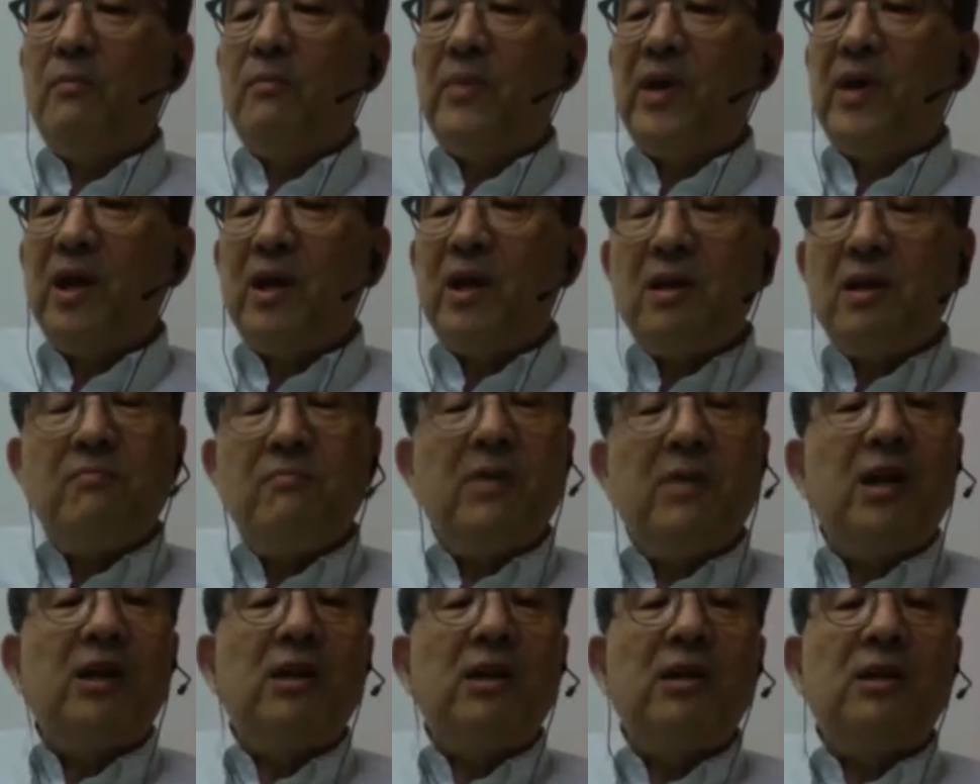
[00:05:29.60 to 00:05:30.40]
Very
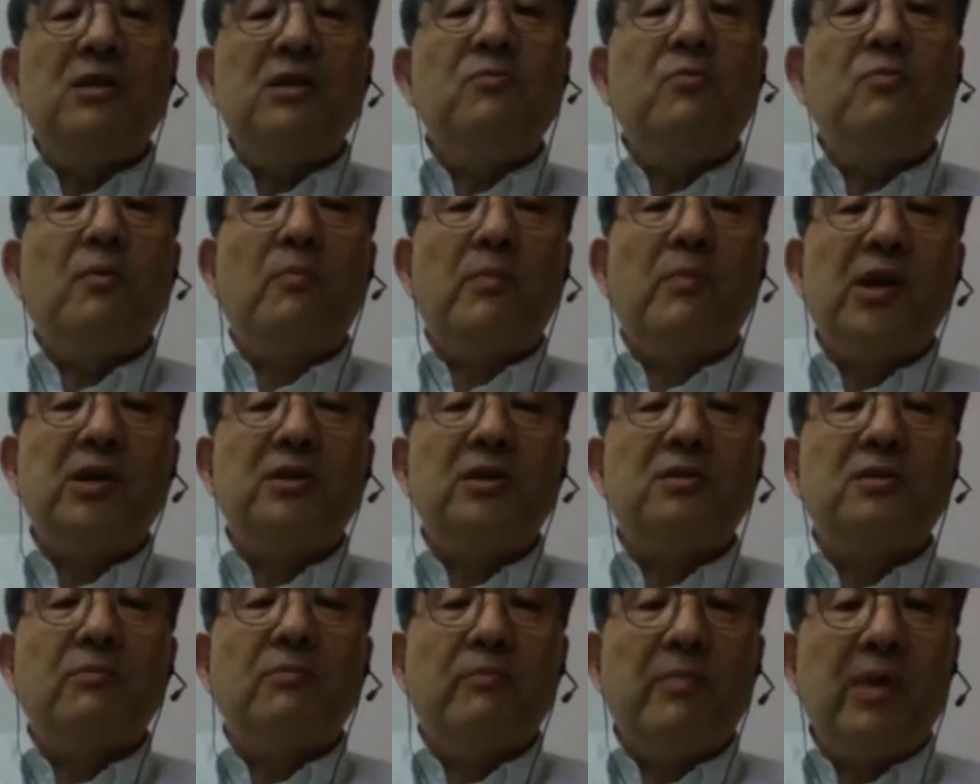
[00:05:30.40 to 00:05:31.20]

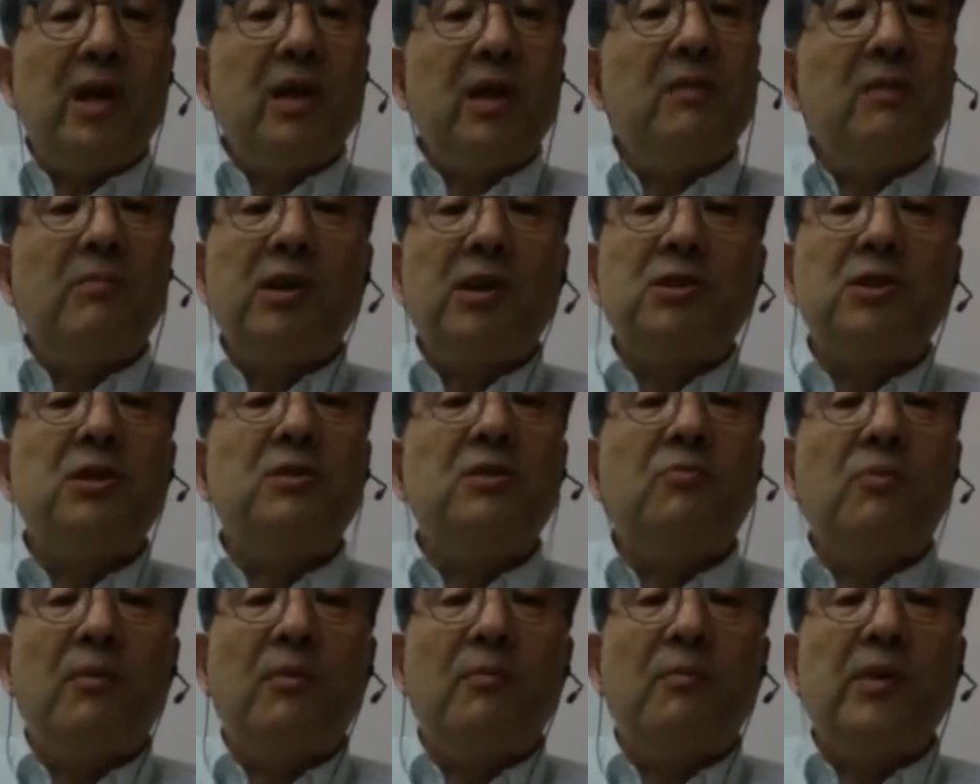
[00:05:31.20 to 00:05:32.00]
much
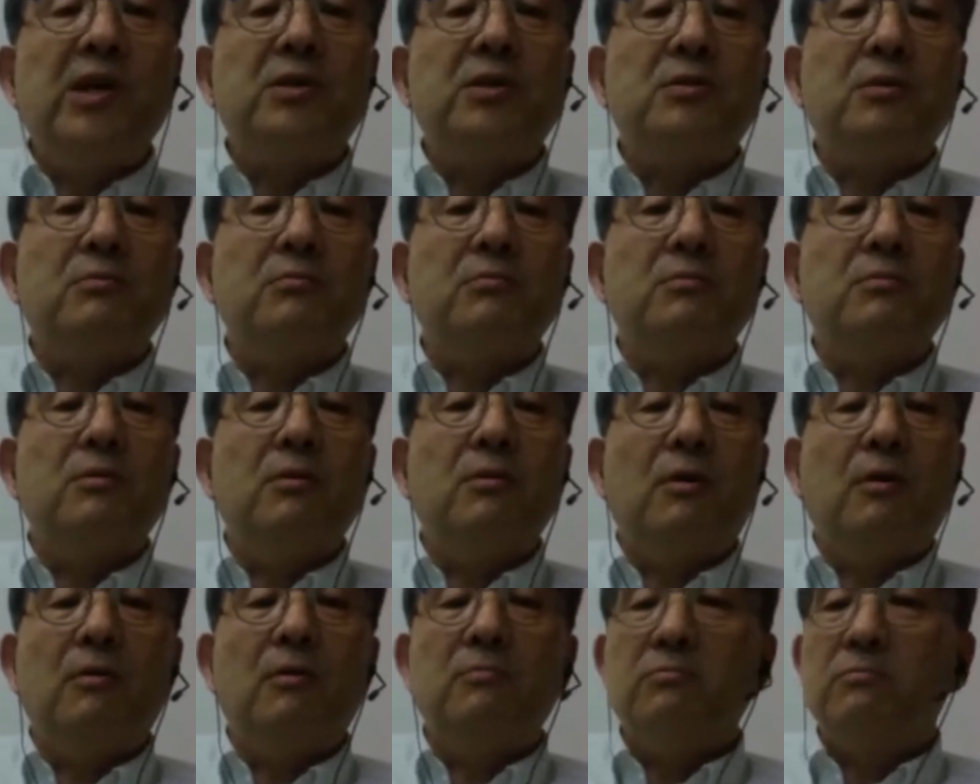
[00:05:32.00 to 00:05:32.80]
information
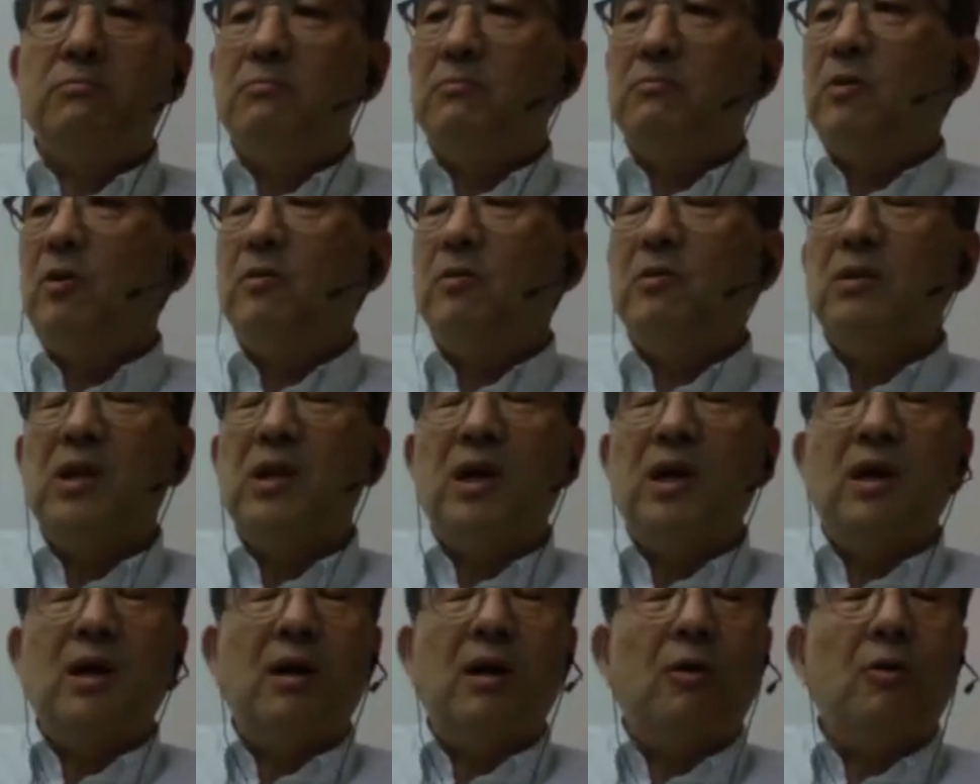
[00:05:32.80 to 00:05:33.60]
on
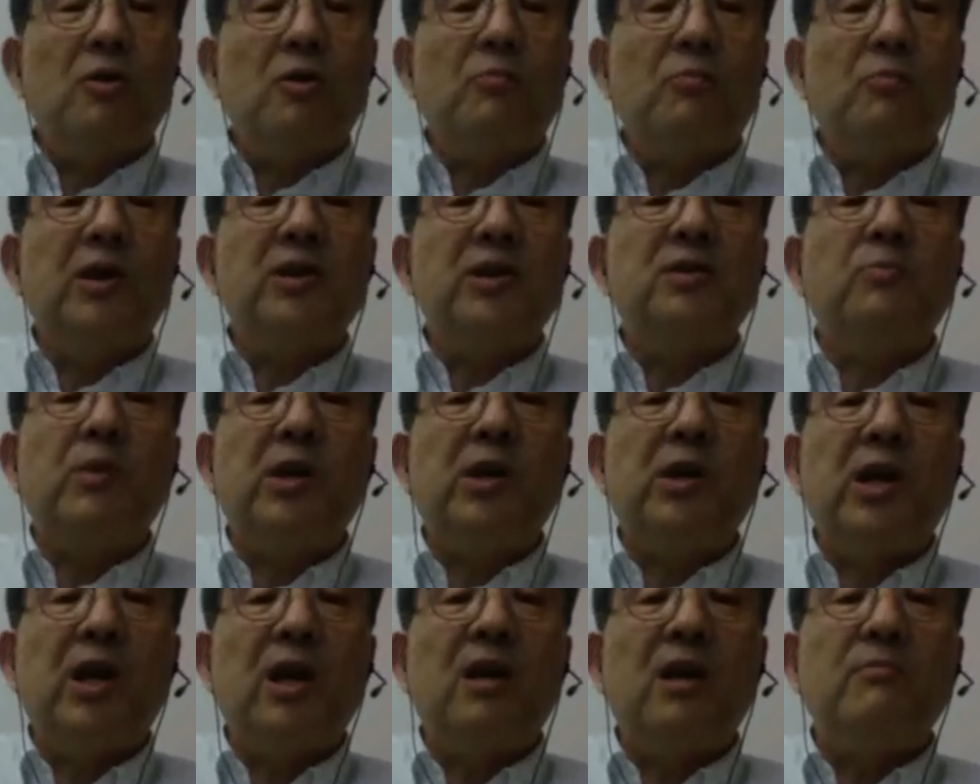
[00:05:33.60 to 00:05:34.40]
the occupant
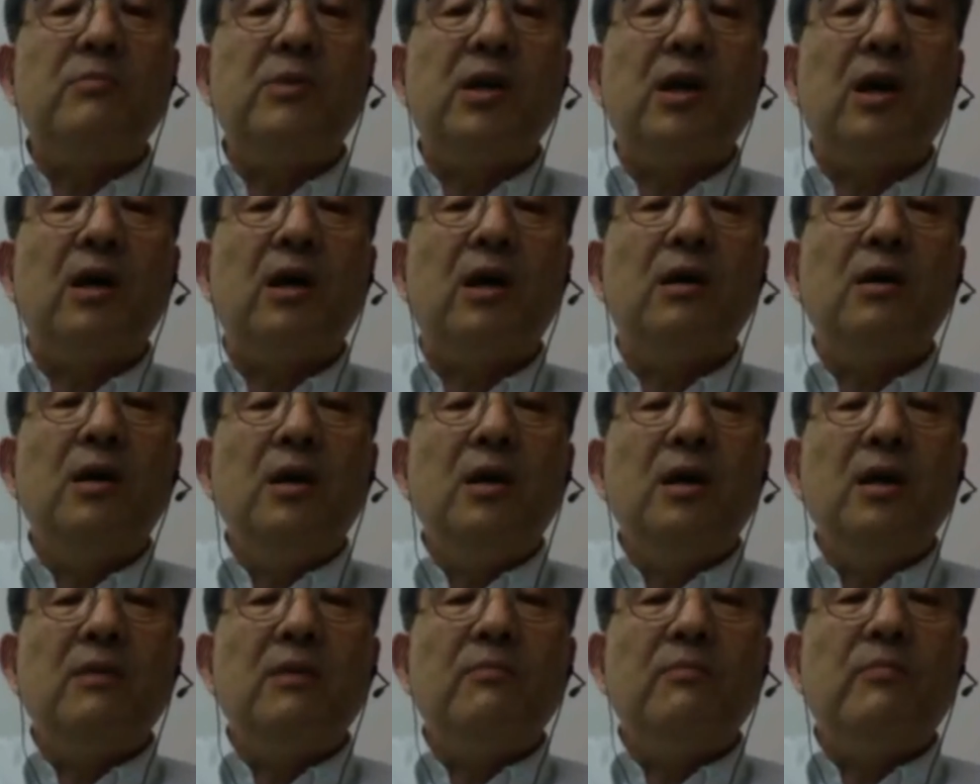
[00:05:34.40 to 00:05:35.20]
behavior
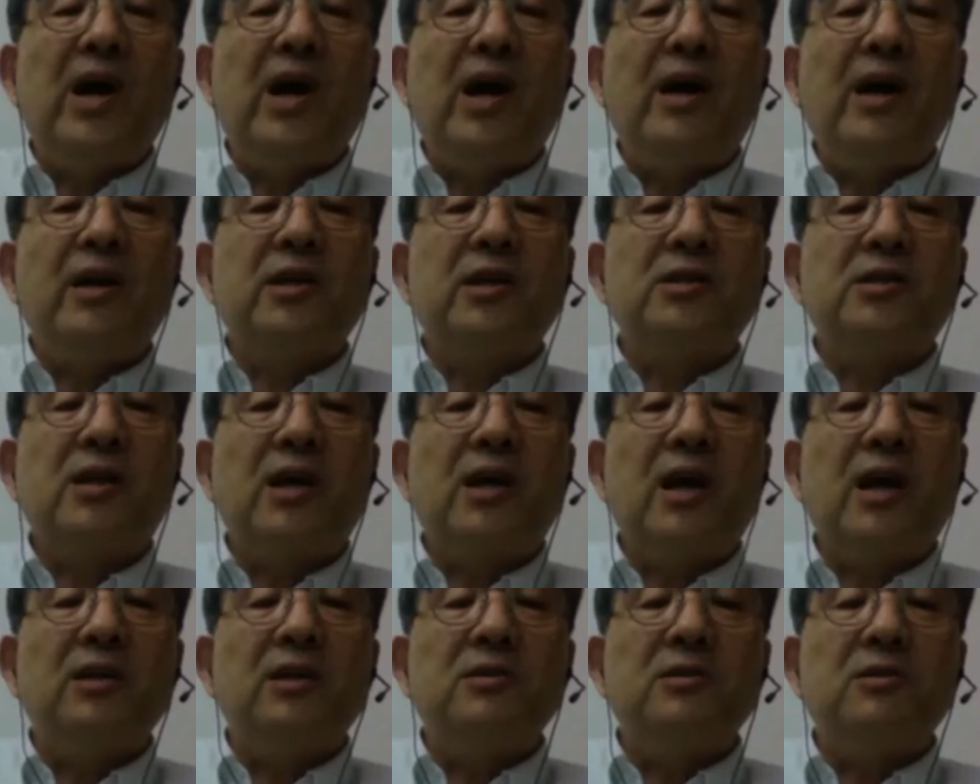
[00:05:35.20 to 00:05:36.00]
in various
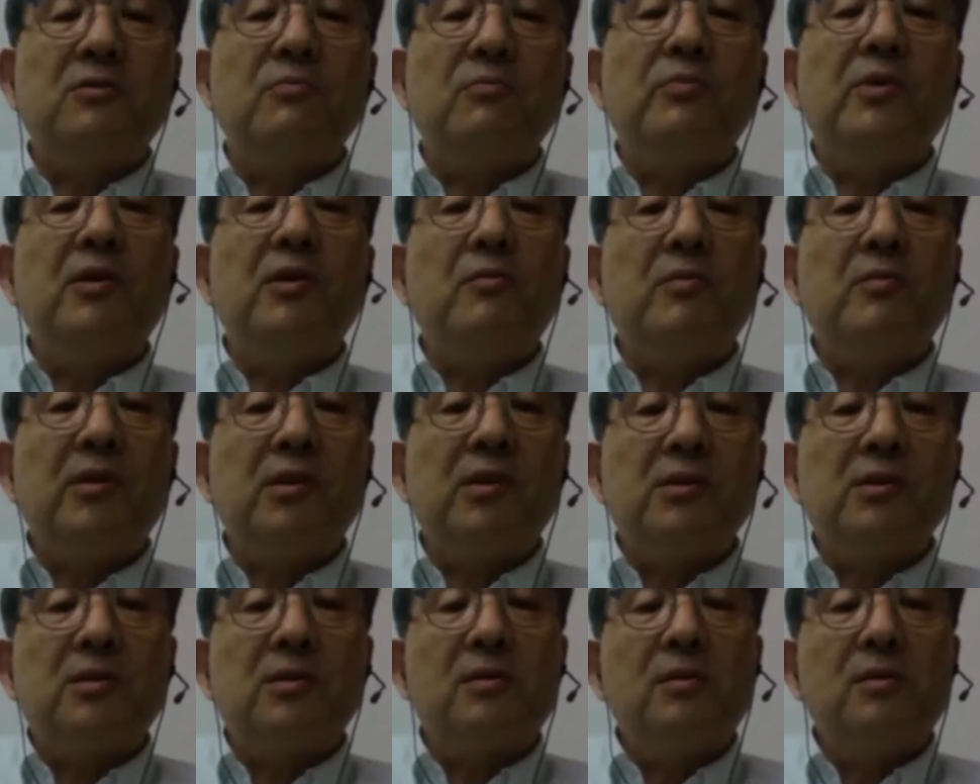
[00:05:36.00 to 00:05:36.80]
kinds of
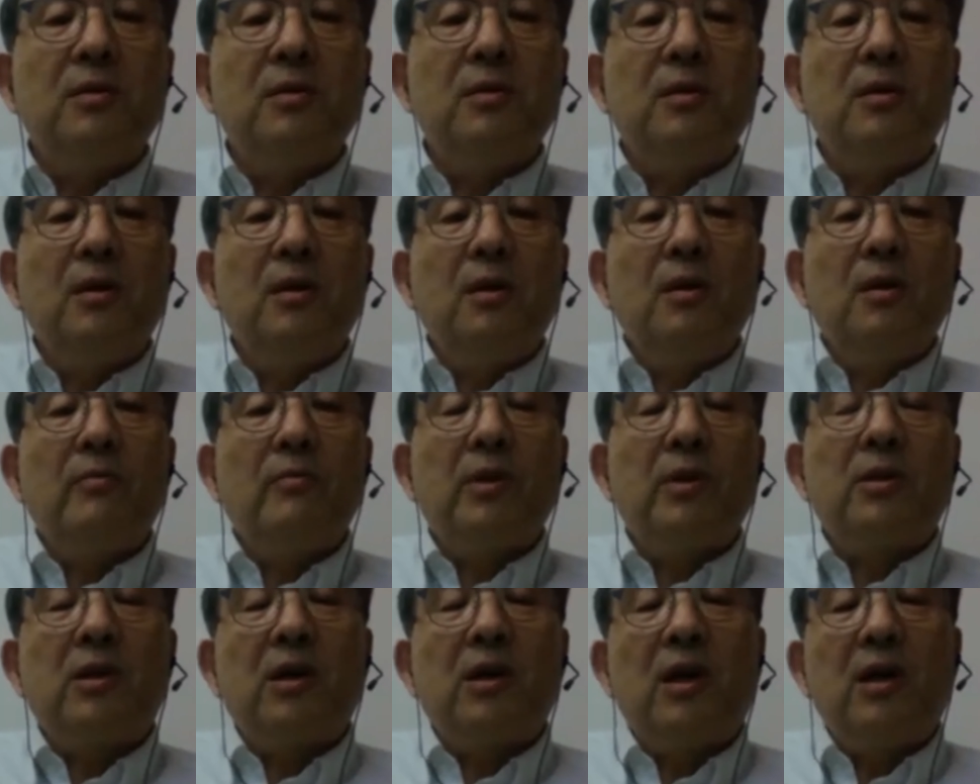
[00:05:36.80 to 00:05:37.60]
buildings.
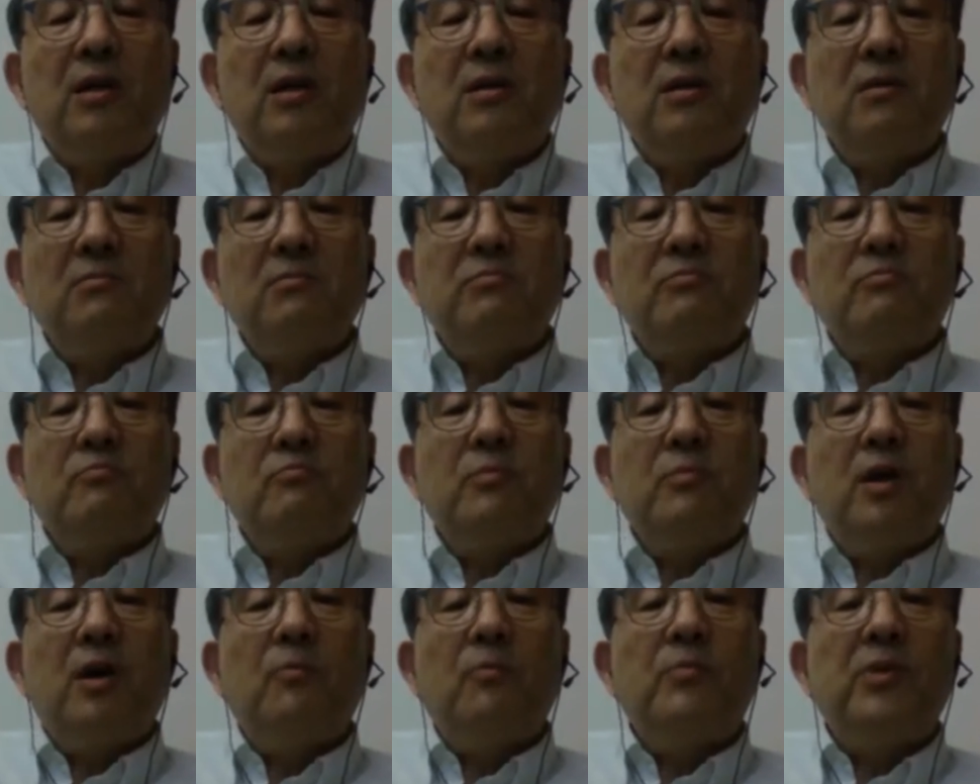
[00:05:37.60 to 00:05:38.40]
What kind of
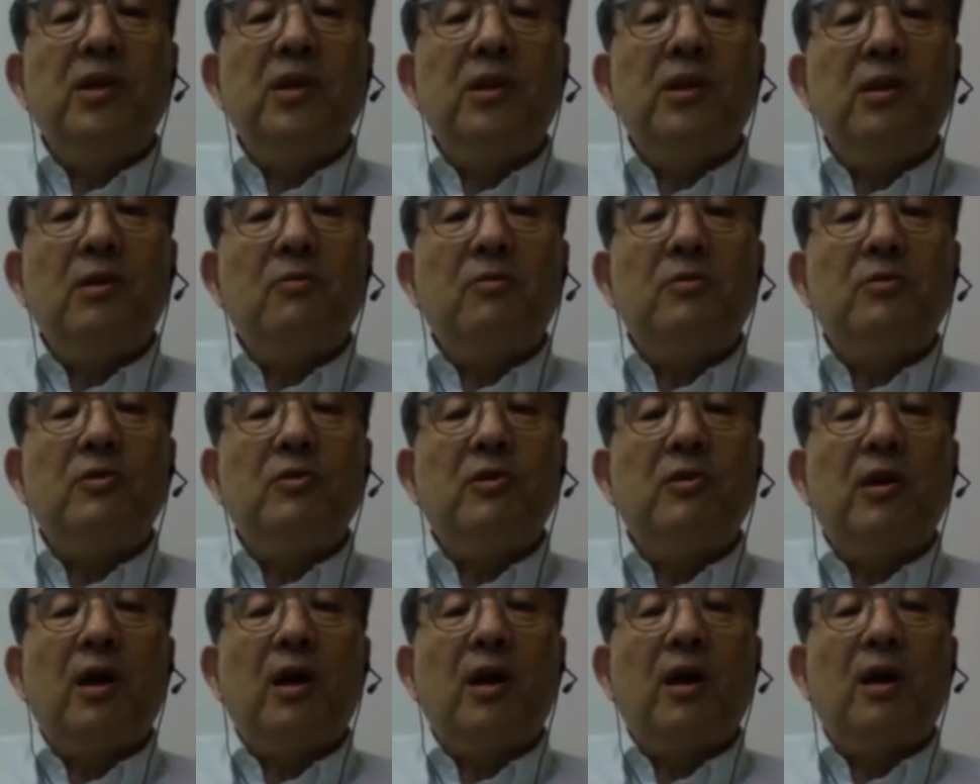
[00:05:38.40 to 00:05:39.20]
opinion do
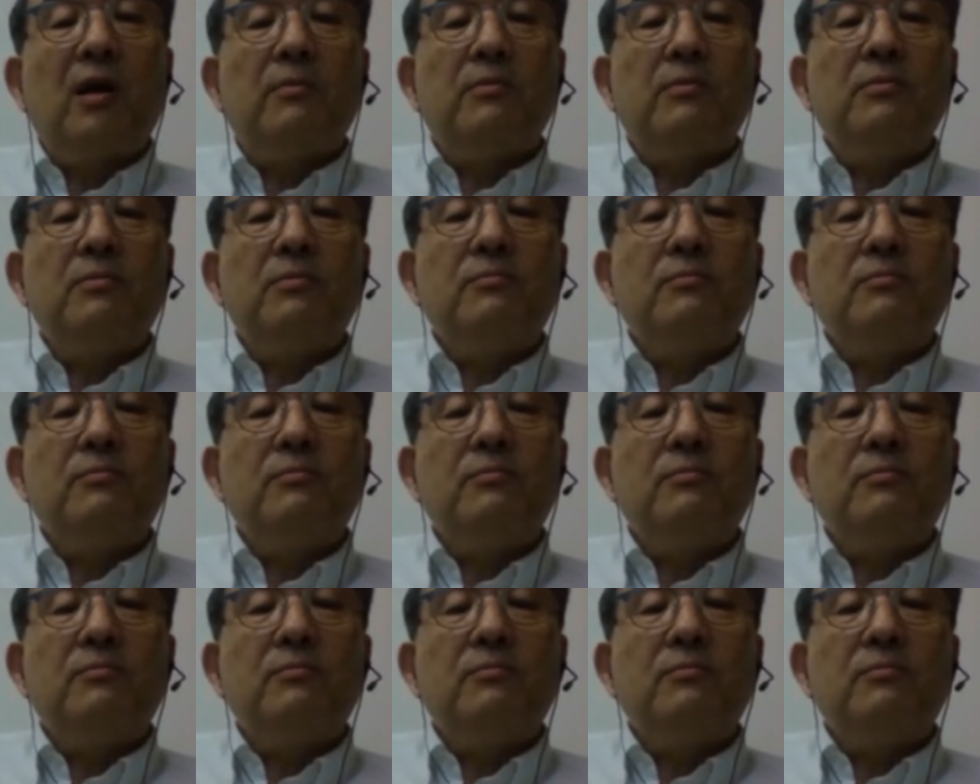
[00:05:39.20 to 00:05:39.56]
you have?